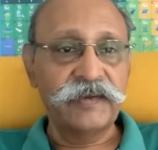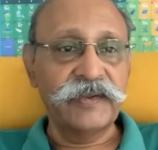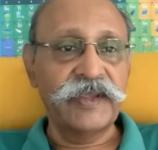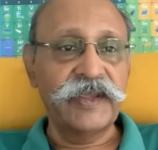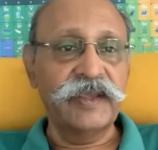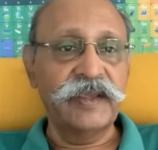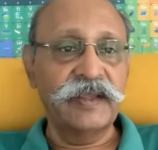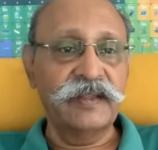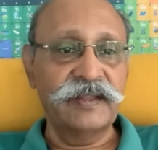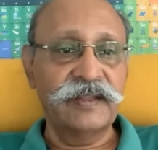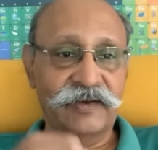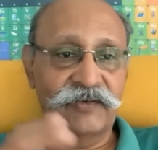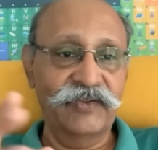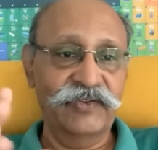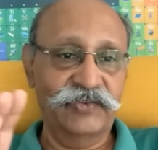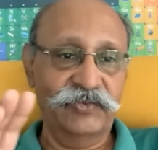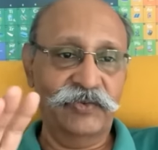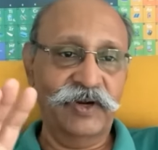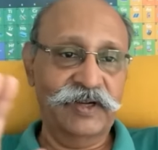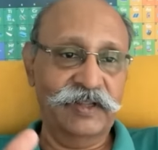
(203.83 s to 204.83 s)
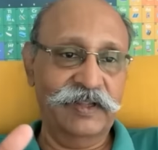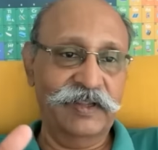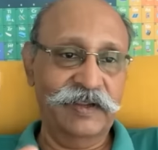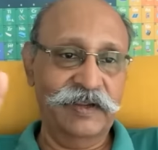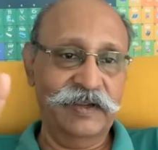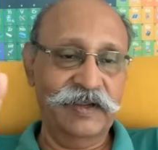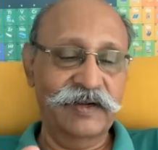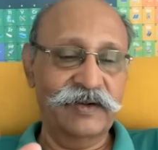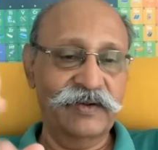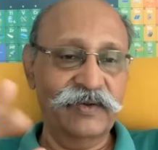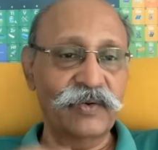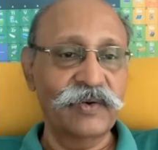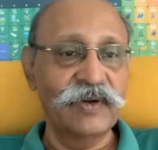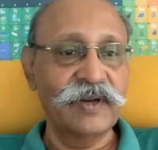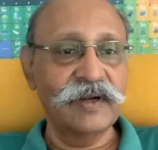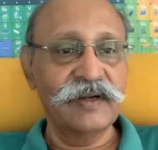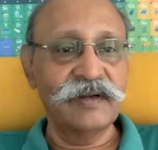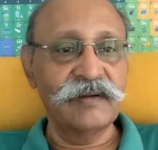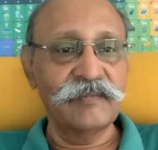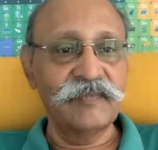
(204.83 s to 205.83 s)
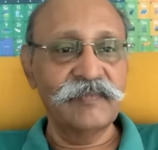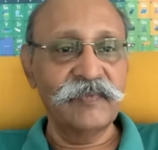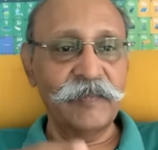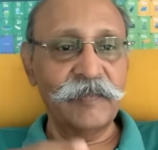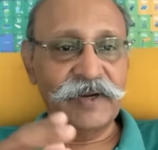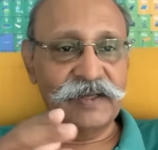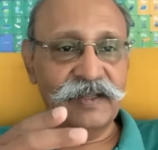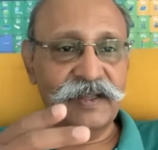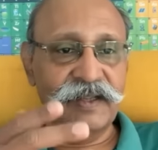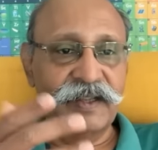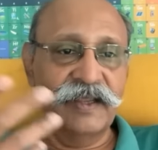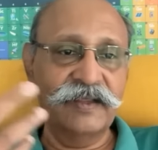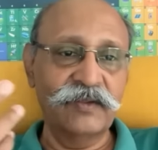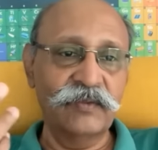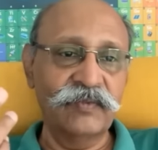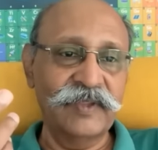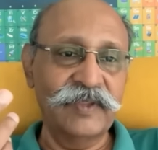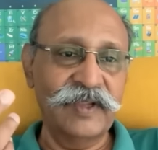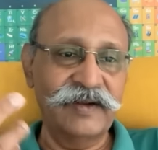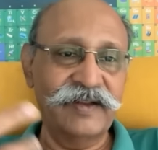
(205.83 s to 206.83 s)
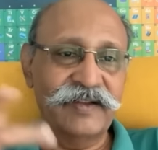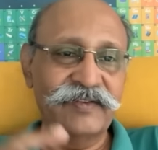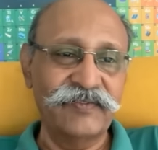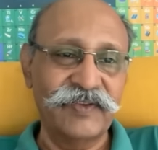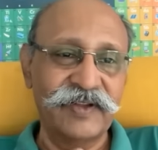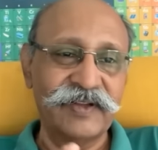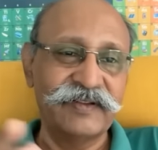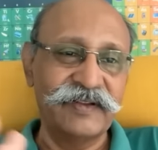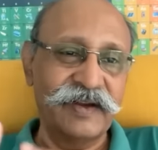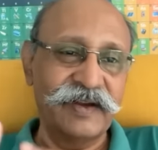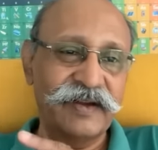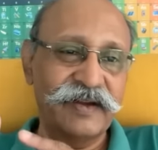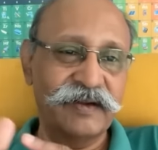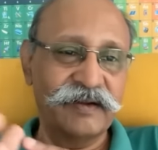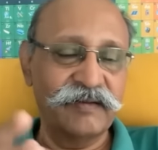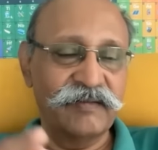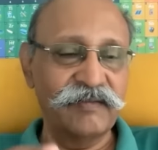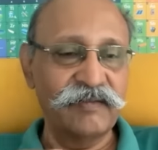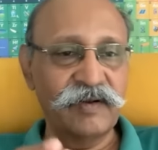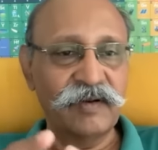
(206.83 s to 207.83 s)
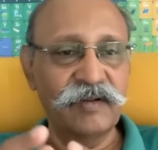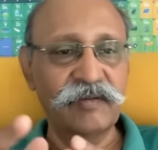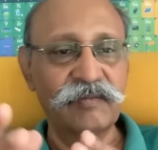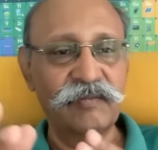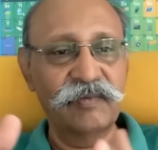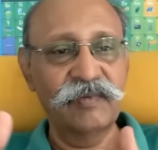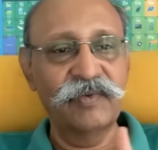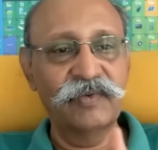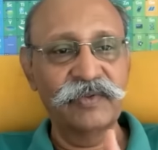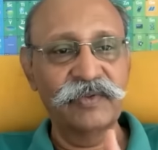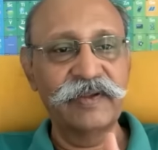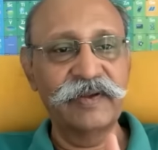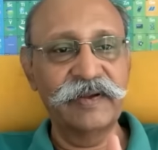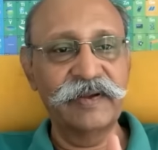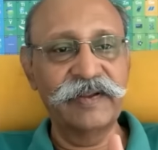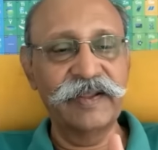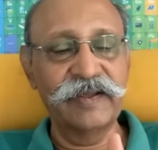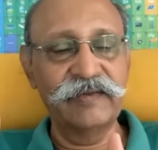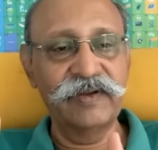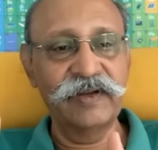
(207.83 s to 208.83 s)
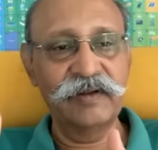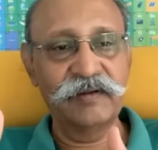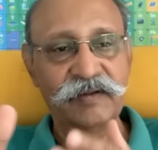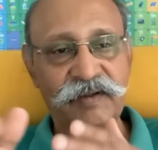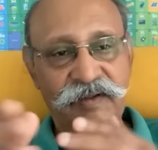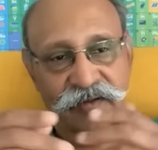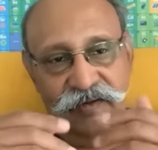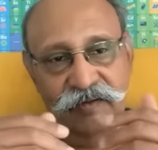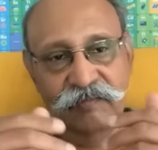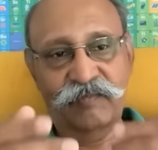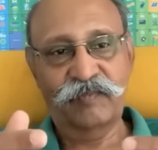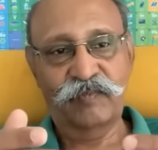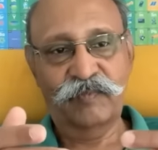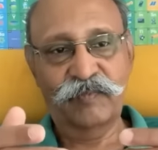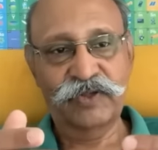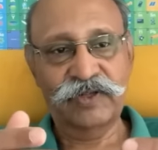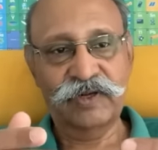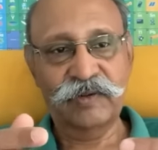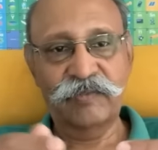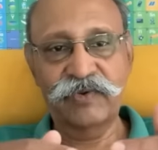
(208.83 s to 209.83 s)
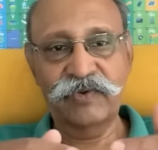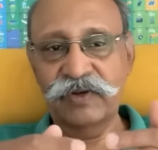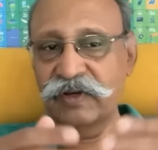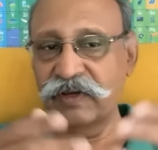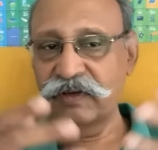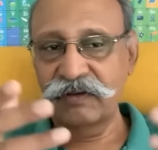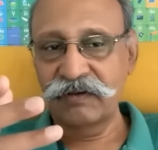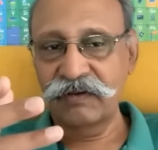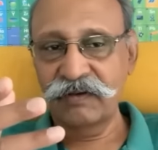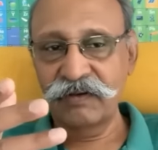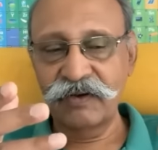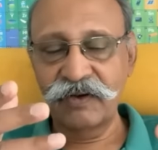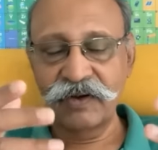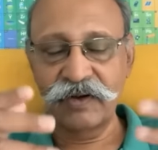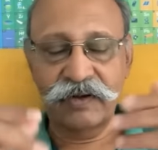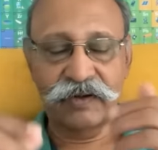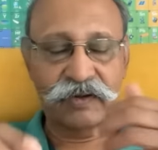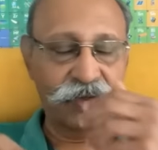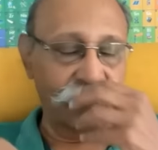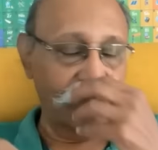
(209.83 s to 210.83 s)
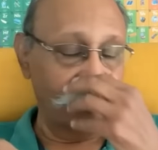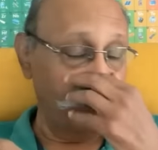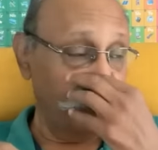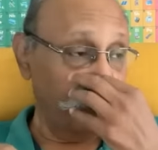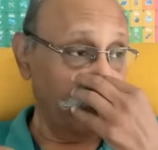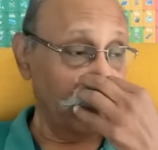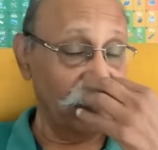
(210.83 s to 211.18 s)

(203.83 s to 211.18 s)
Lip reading: Okay, and that was what they concluded. But that is one-sided. You think India will bother about it? Not at all.